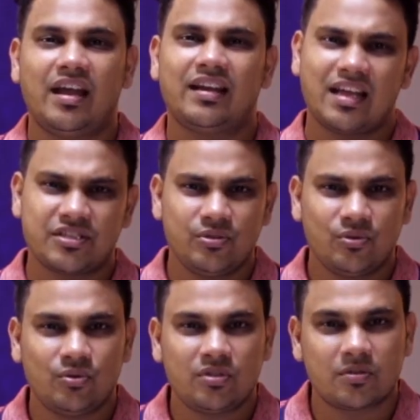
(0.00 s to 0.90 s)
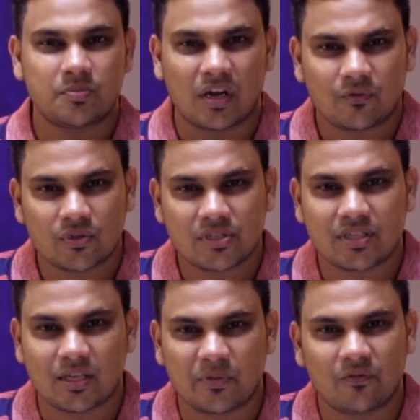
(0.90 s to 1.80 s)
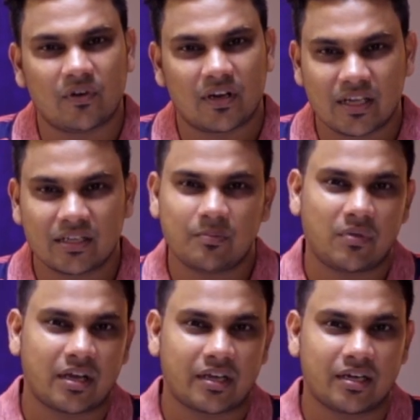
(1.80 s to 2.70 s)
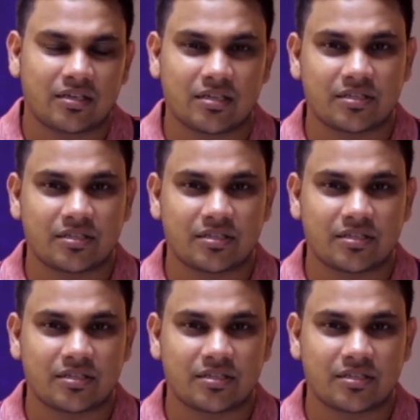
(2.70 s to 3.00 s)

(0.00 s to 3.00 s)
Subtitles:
And as you know, the smartwatches have been flooding the market